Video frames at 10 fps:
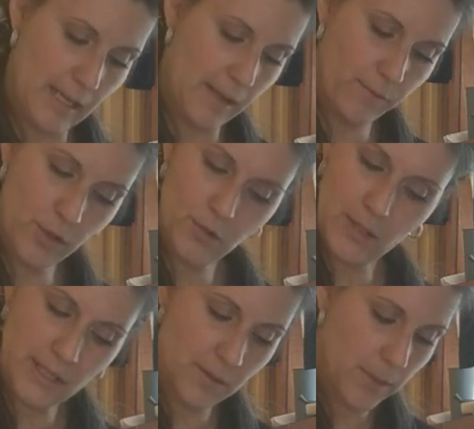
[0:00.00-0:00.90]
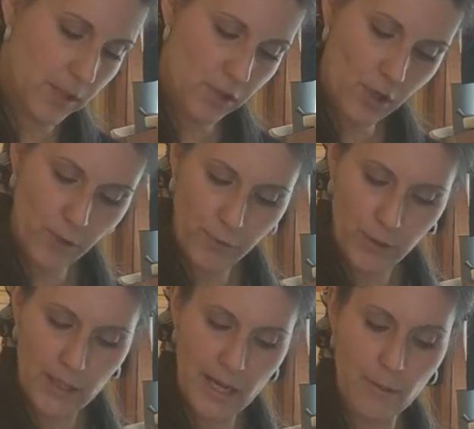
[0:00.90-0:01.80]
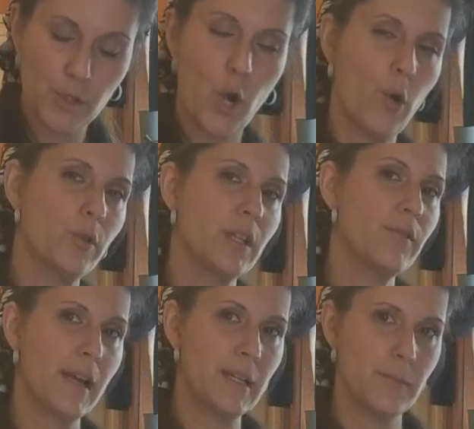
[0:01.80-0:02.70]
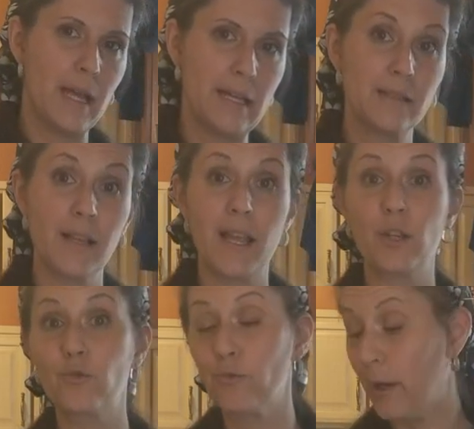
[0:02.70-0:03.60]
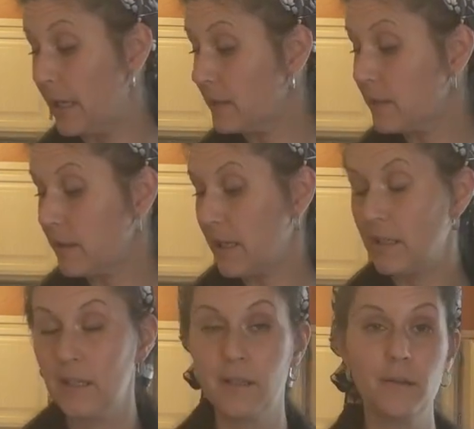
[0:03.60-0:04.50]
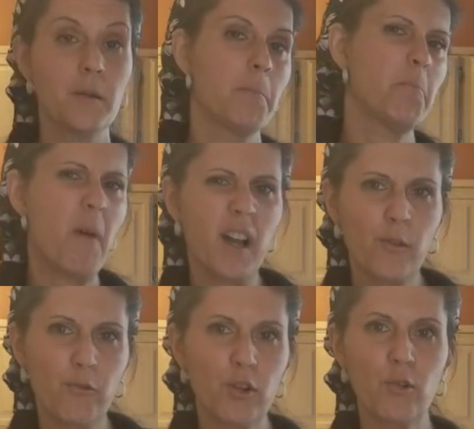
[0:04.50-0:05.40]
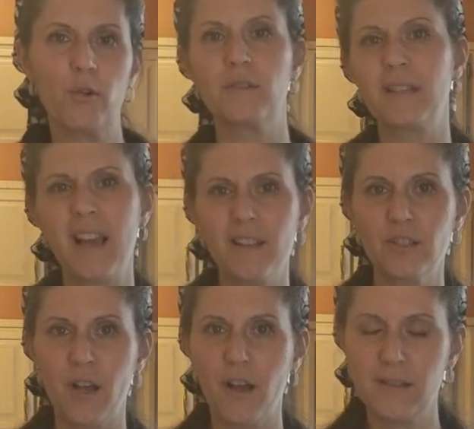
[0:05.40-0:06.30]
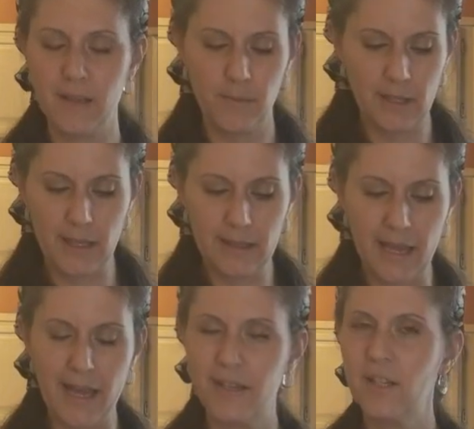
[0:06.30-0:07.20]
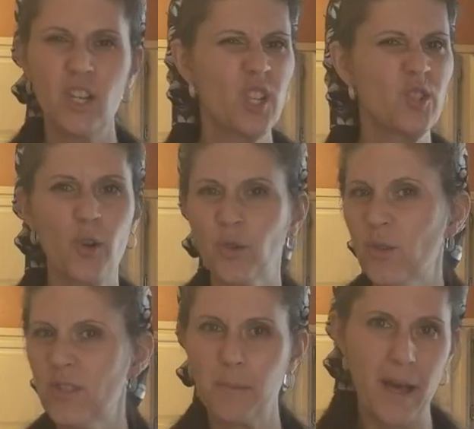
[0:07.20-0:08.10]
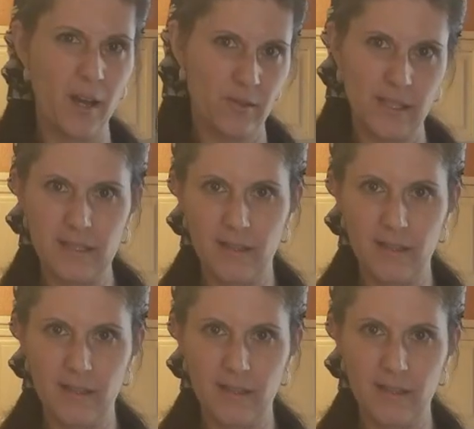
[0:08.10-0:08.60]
If you need to be sugar-free, I would only recommend a granulated monk fruit or xylitol, something like that. Don't use the powdery